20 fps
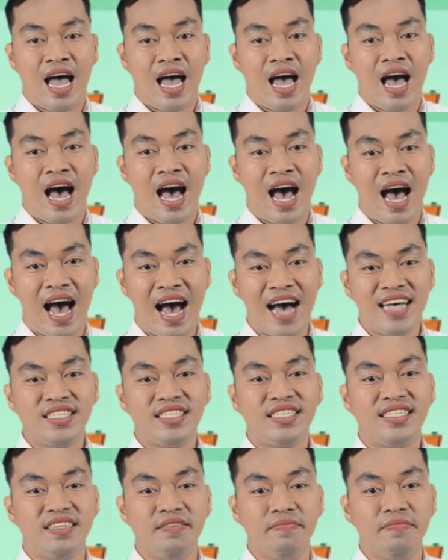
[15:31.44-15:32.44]

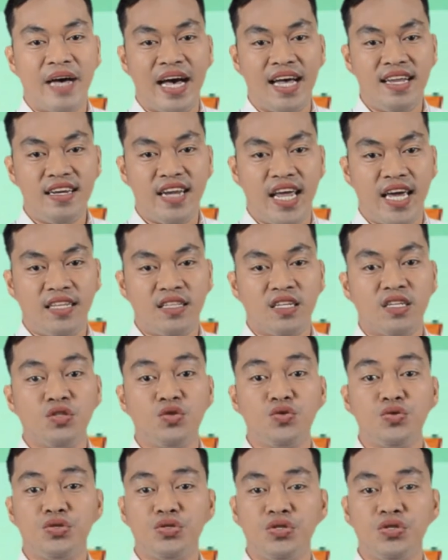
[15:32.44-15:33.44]
has the mandate
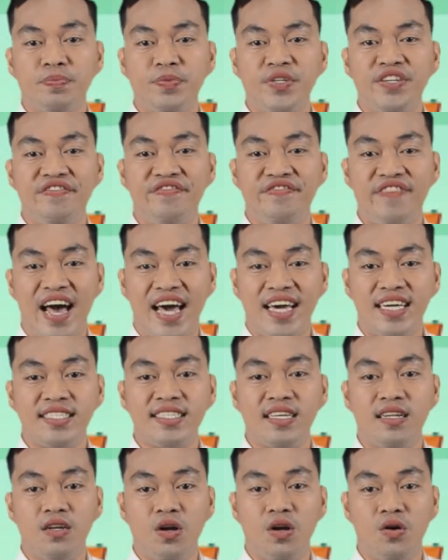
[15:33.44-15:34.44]
to
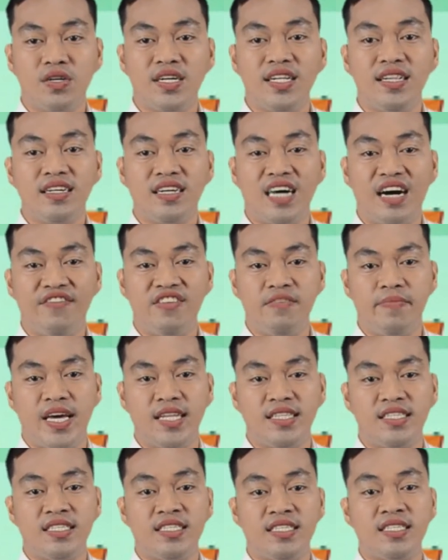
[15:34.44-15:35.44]
supervise local
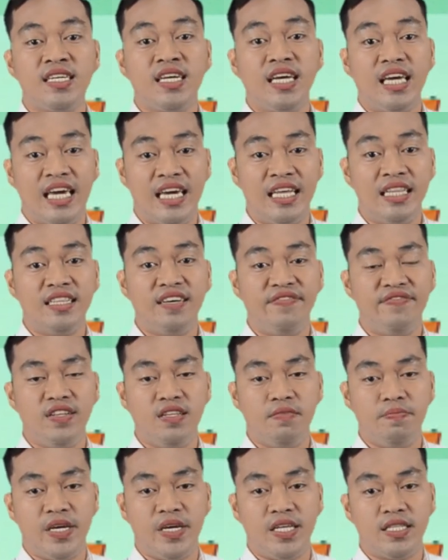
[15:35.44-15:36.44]
governments in the
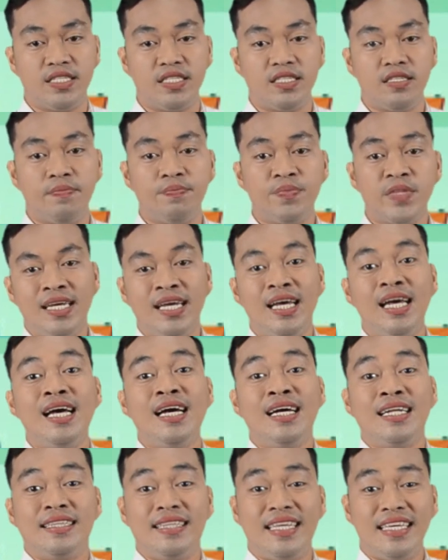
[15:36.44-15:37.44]
Philippines,
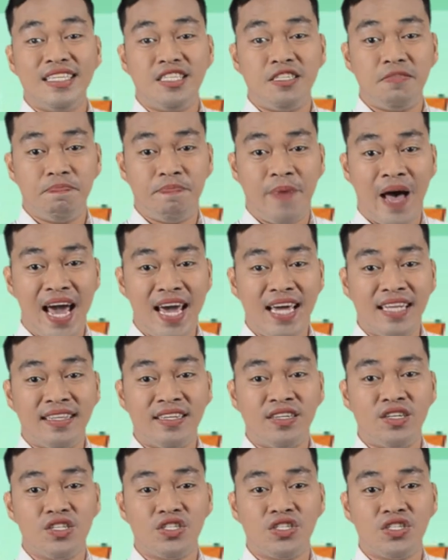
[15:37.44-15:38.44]
despite their
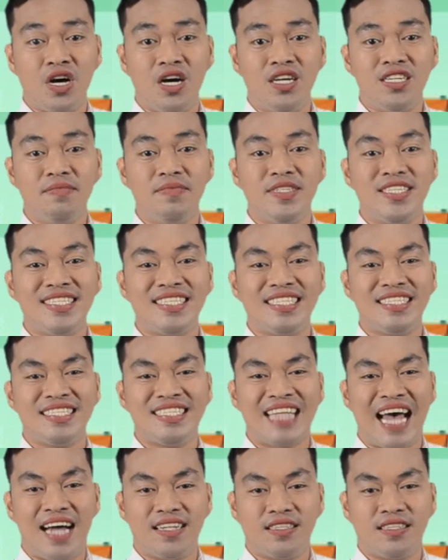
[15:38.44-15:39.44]
autonomous
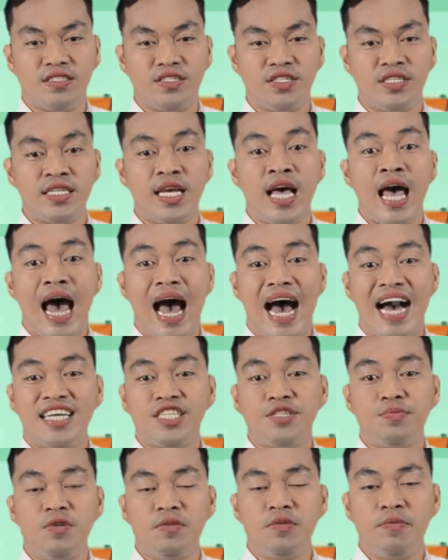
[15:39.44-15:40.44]
status as
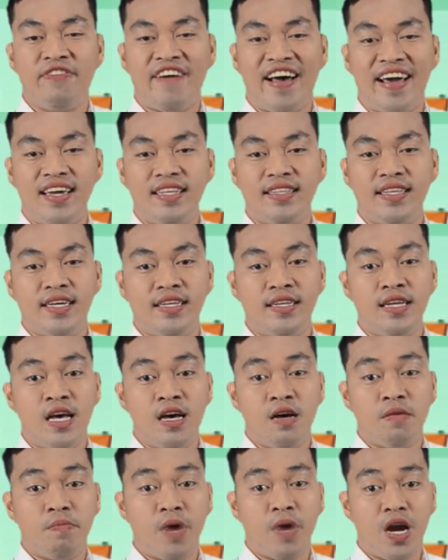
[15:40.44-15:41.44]
provided
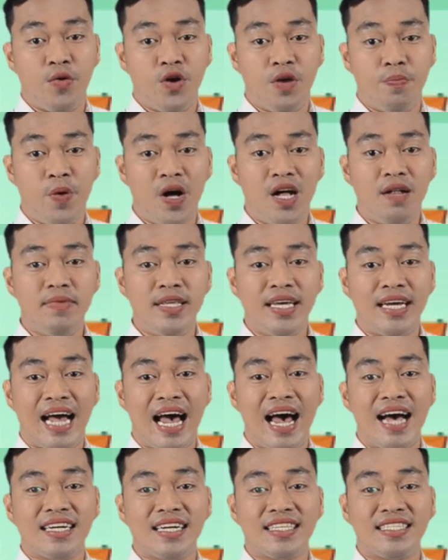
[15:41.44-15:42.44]
by Republic
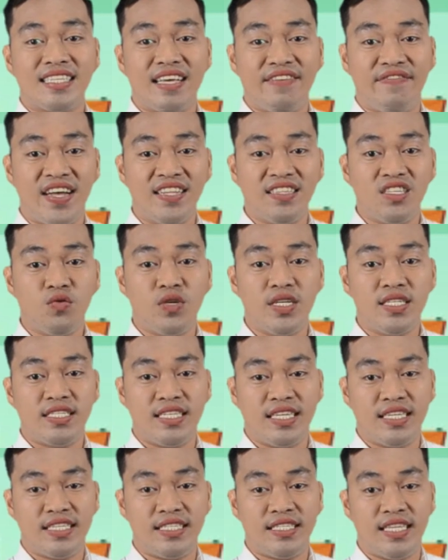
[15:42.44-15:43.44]
Act
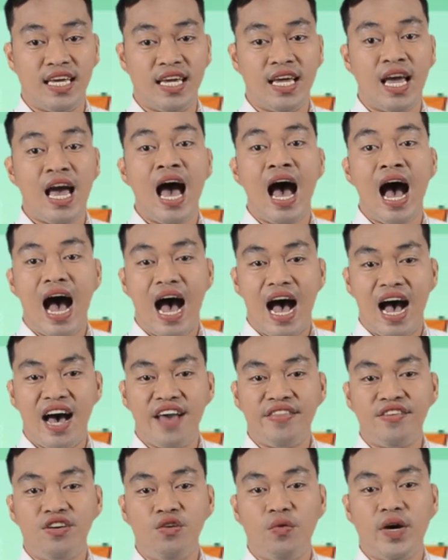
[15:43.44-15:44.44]
7160,
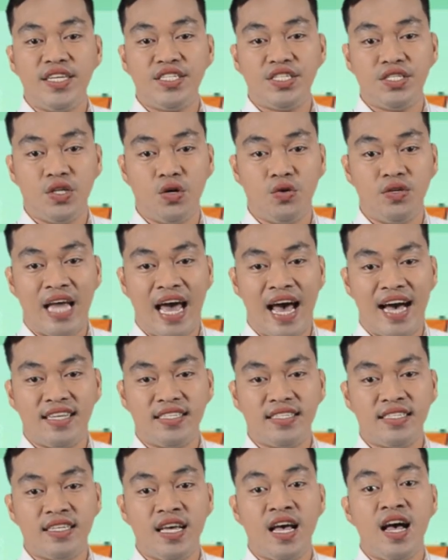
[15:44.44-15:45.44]
otherwise known
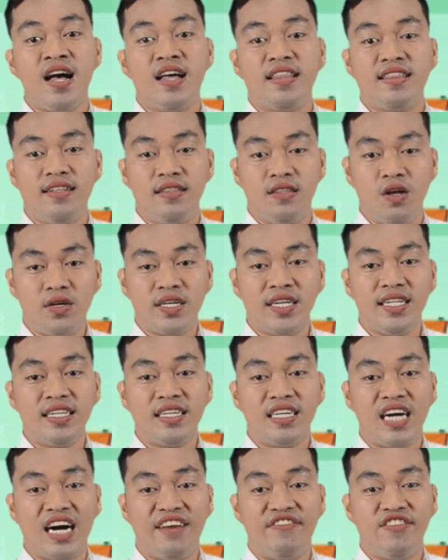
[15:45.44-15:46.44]
as the Local
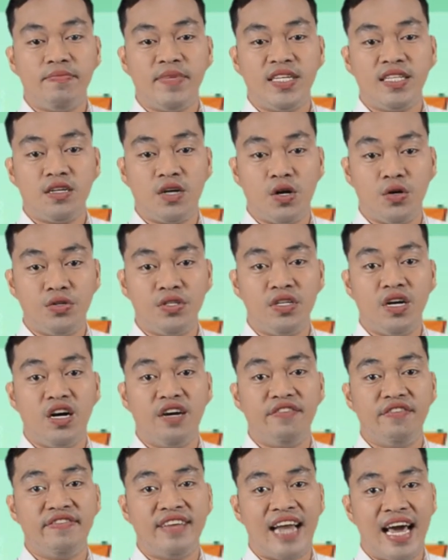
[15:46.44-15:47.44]
Government Code
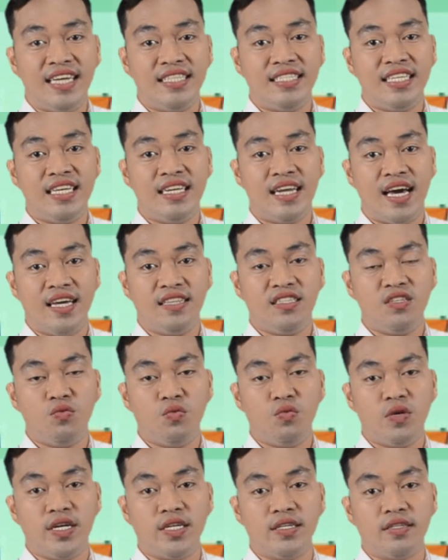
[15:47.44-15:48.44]
of 1991.